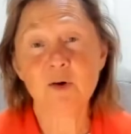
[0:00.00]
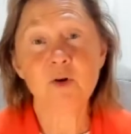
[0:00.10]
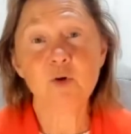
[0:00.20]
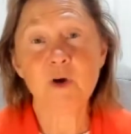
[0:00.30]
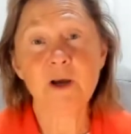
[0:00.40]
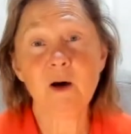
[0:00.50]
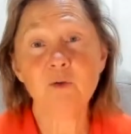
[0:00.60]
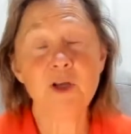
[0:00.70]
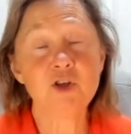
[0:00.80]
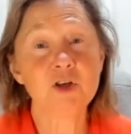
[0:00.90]
only way how
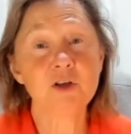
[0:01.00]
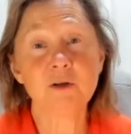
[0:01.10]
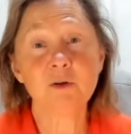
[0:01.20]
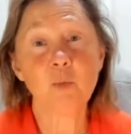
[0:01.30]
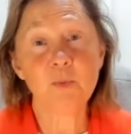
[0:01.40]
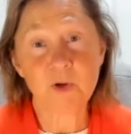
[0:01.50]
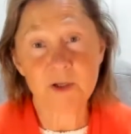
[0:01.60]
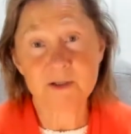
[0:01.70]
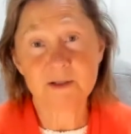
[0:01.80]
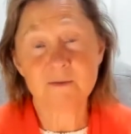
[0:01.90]
nature
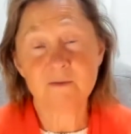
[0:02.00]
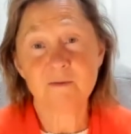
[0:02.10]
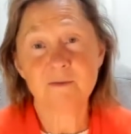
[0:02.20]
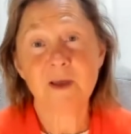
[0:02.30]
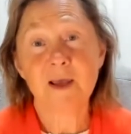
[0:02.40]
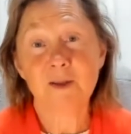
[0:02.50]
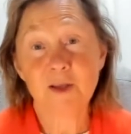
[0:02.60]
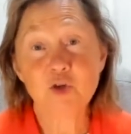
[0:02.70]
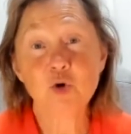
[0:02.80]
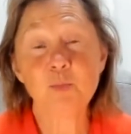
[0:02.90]
operates.
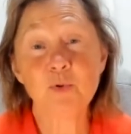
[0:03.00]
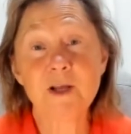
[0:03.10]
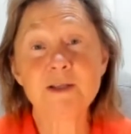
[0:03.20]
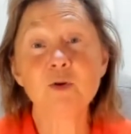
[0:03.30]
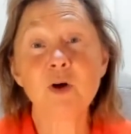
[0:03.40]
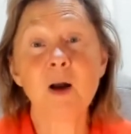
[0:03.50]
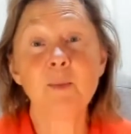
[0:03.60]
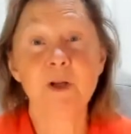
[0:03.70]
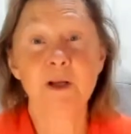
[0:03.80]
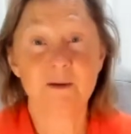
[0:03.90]
Nature operates on
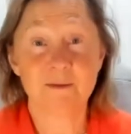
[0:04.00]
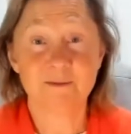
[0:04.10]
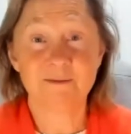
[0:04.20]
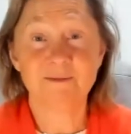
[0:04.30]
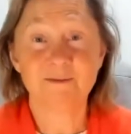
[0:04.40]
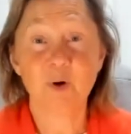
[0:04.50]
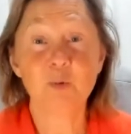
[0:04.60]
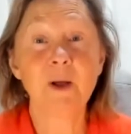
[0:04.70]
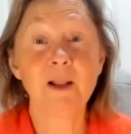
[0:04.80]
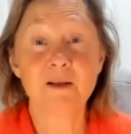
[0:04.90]
harmony,
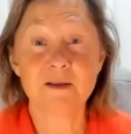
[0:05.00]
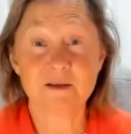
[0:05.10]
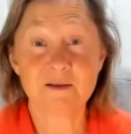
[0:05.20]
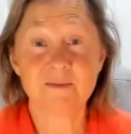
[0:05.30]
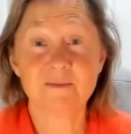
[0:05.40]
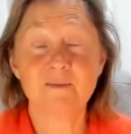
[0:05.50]
on balance.